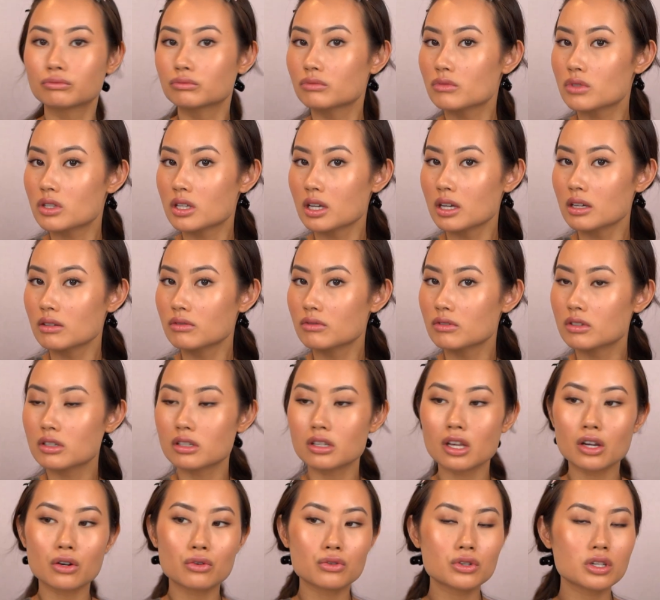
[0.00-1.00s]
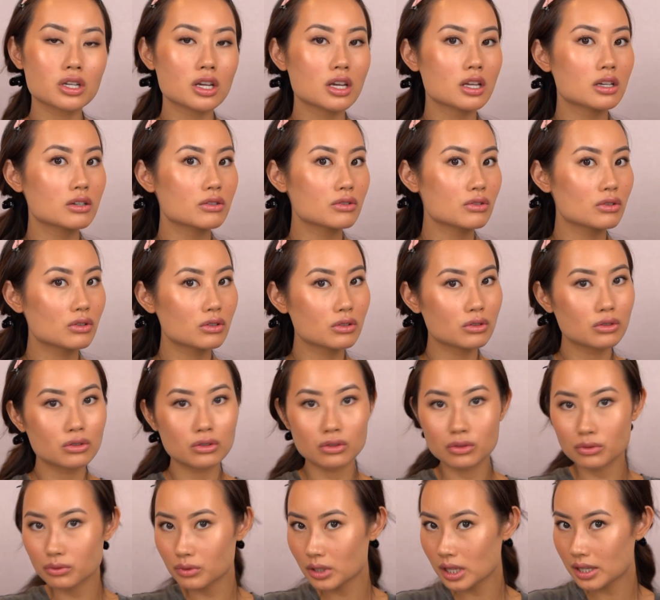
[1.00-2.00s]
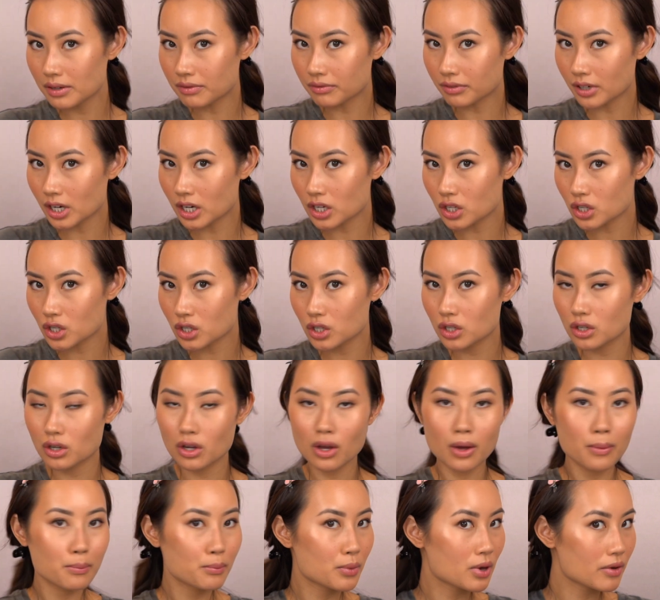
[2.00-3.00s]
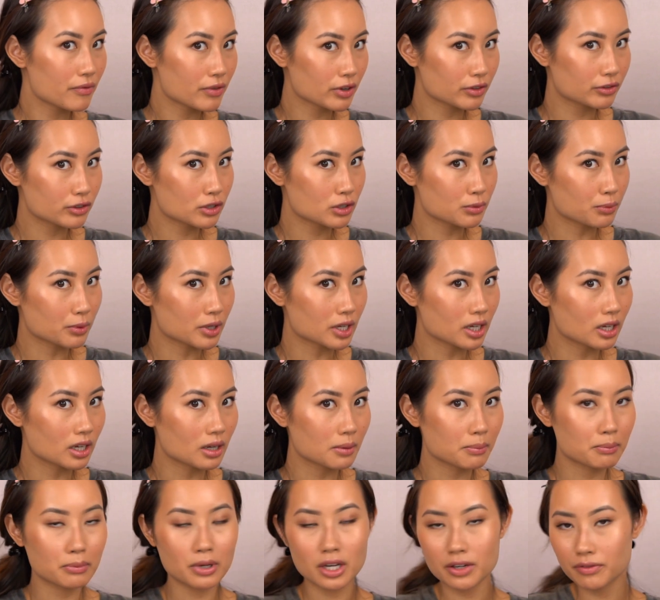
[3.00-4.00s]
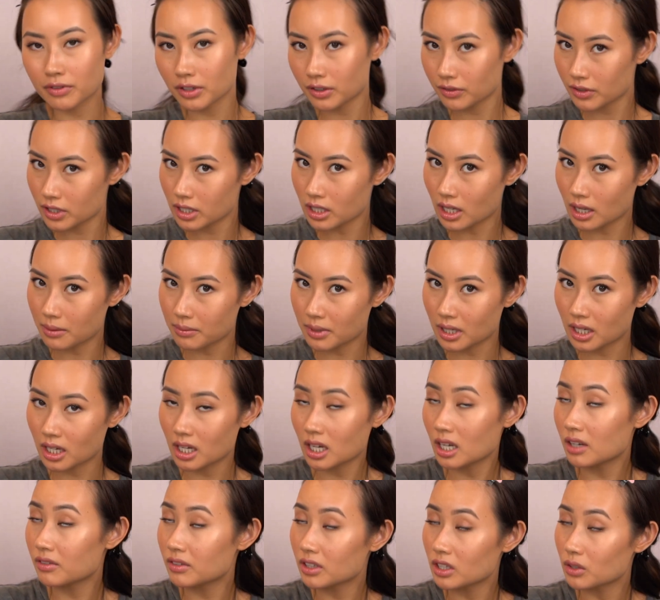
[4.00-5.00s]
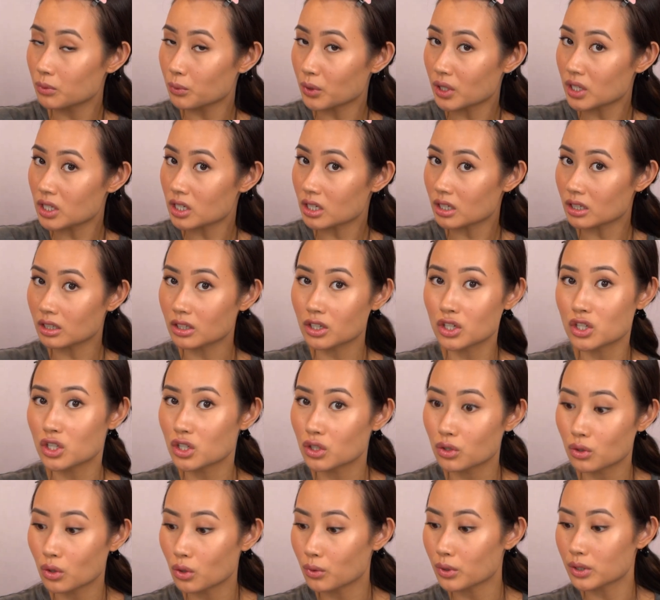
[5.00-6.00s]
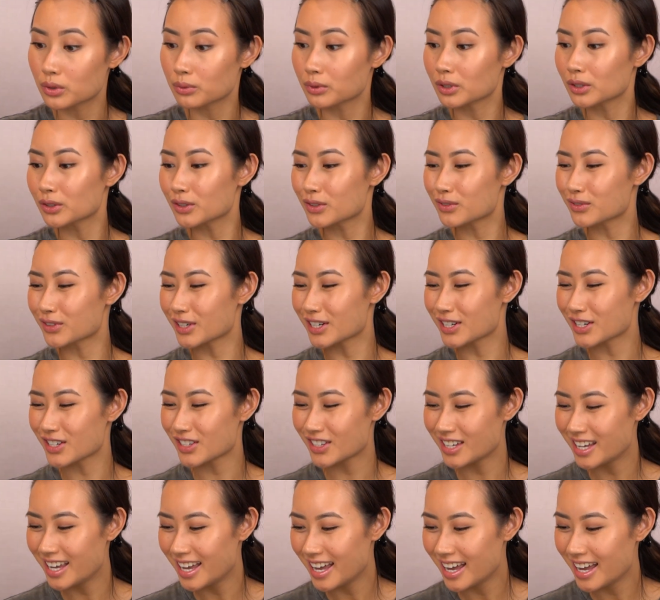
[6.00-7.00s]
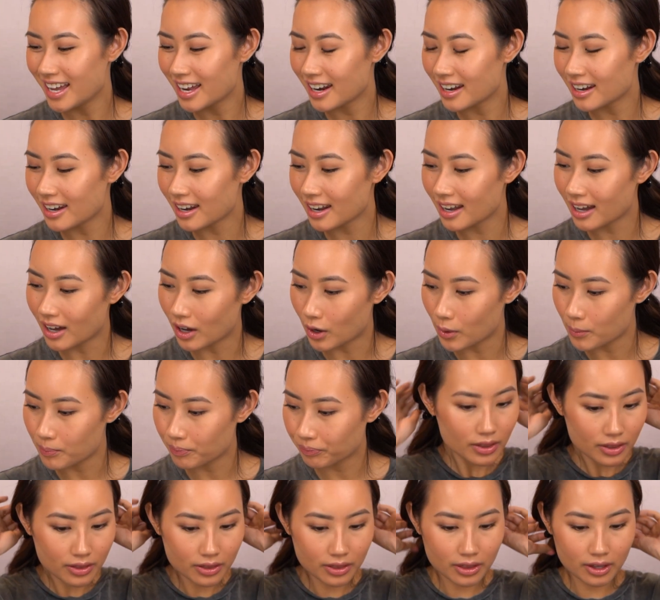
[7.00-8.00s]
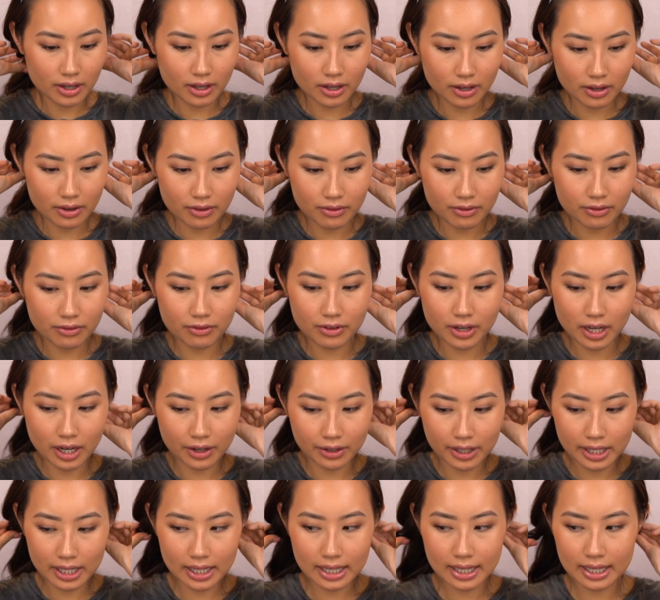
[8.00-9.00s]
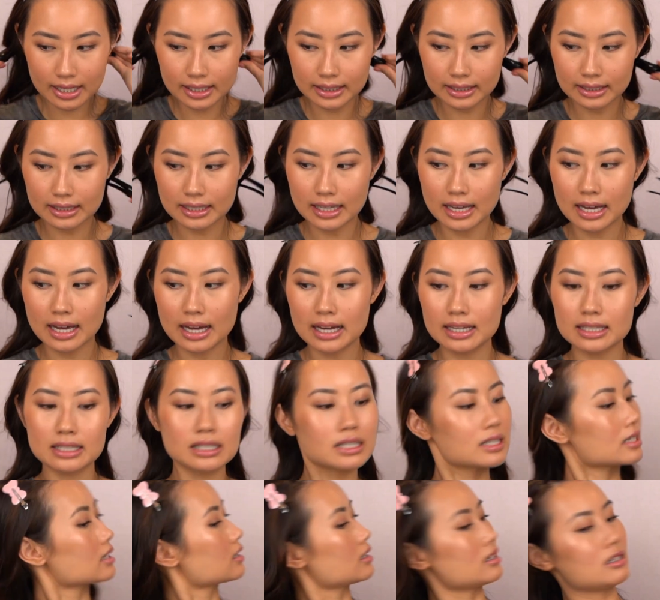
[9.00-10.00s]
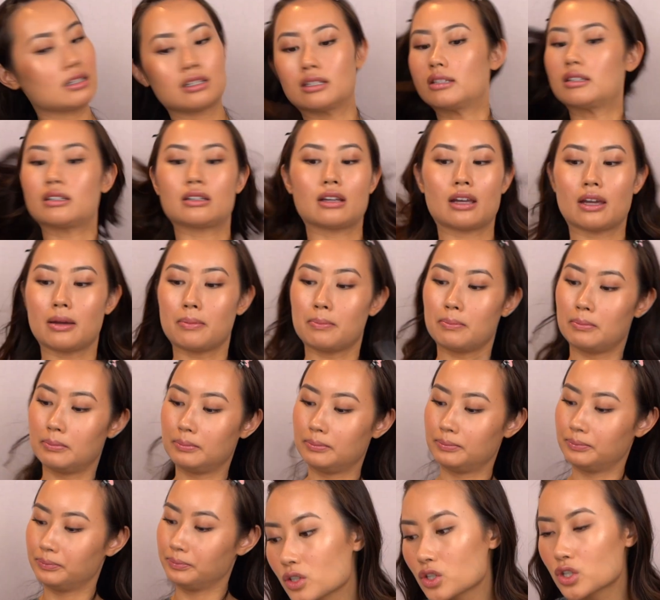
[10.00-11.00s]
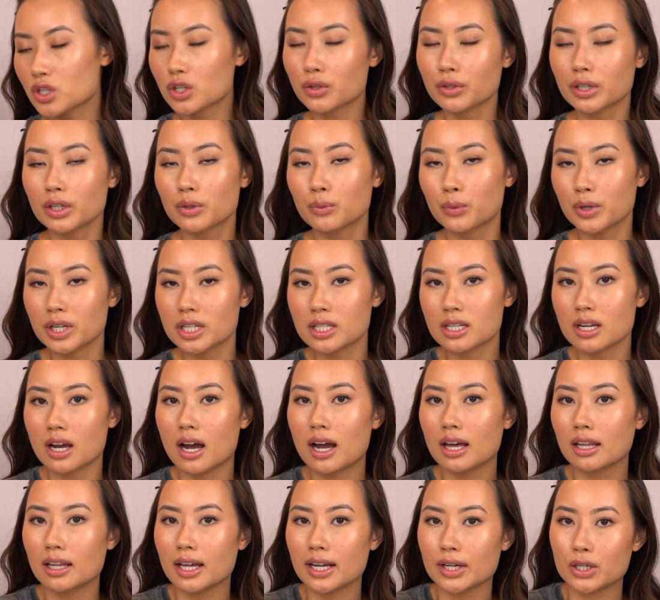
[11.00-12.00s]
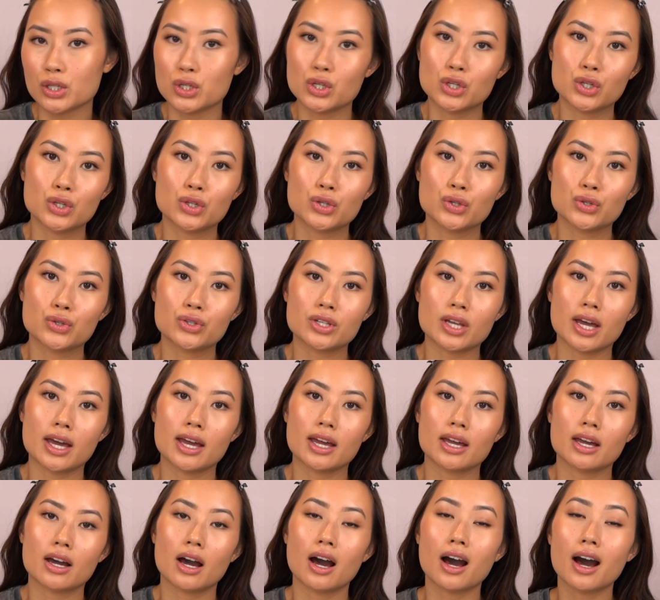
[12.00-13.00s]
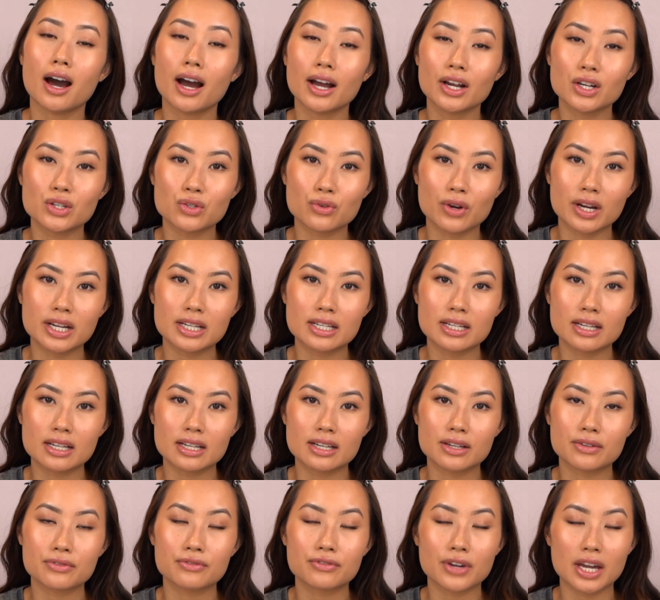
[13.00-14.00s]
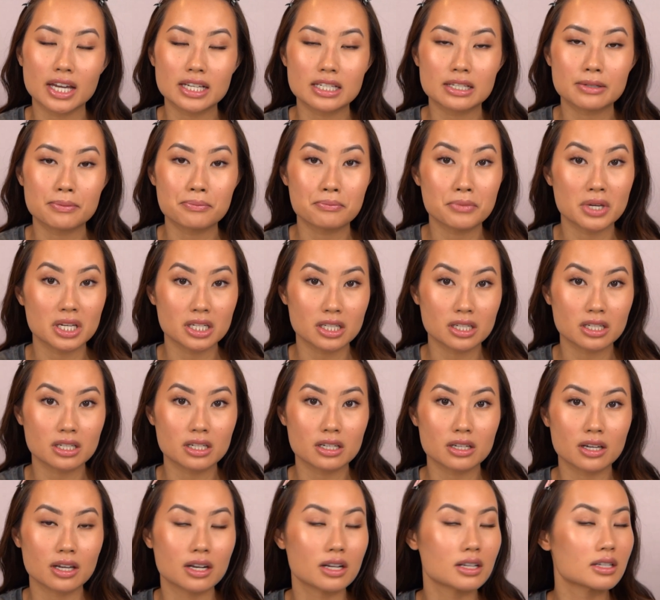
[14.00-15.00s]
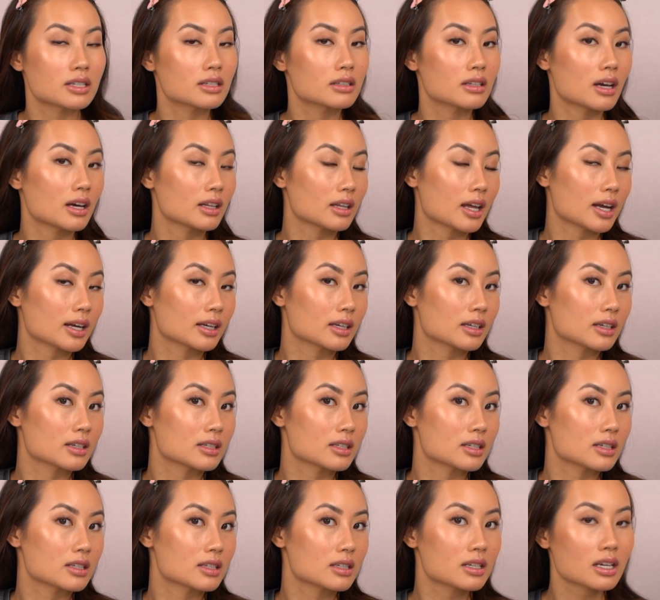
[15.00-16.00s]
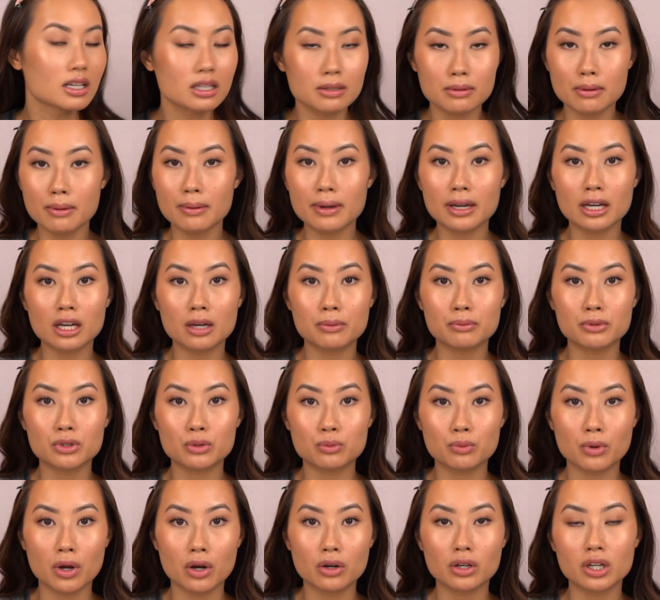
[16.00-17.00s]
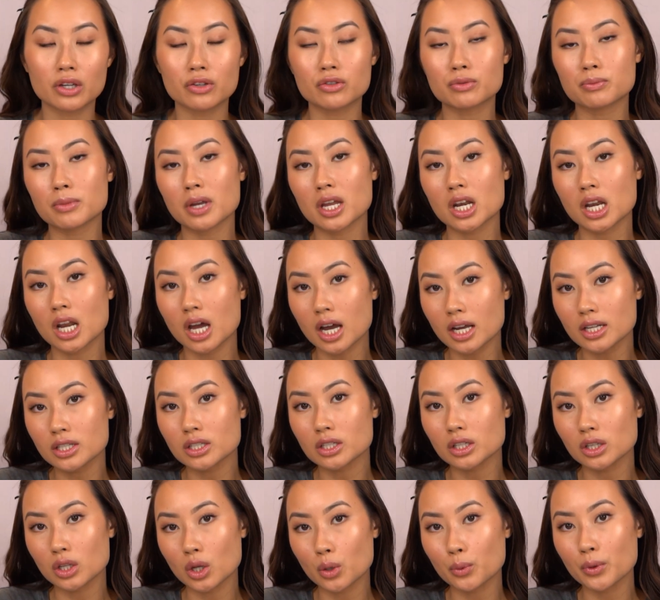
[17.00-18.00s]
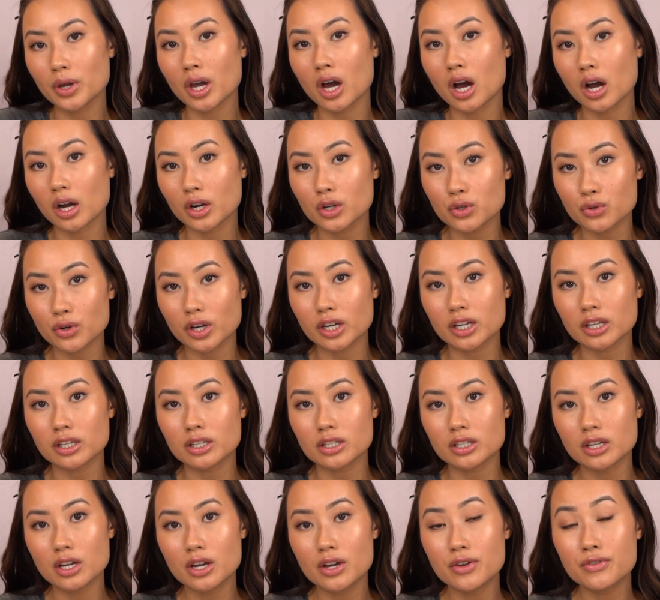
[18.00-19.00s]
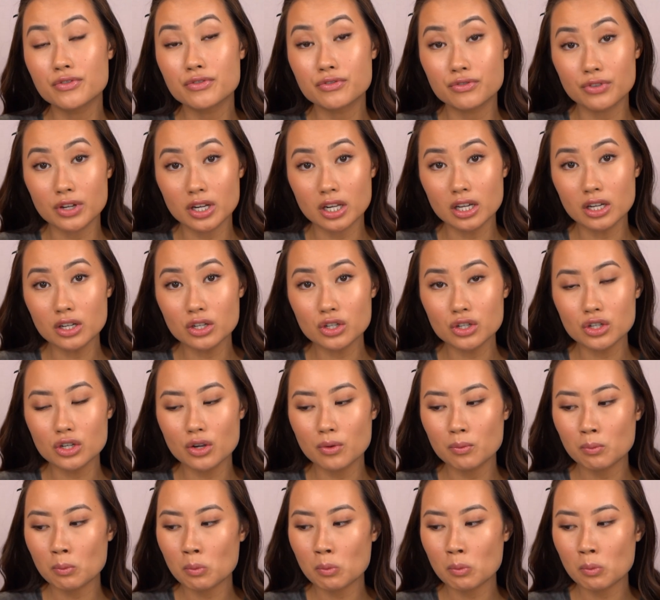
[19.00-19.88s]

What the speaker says: See, subtle tint, really fresh, perfect for spring, perfect for summer, even in winter, because you always want to look fresh. Now, the very last step. During winter, I like to use a hydrating face mist, and I like it because it sets my makeup as well. It gives me a nice glowy hydrated finish.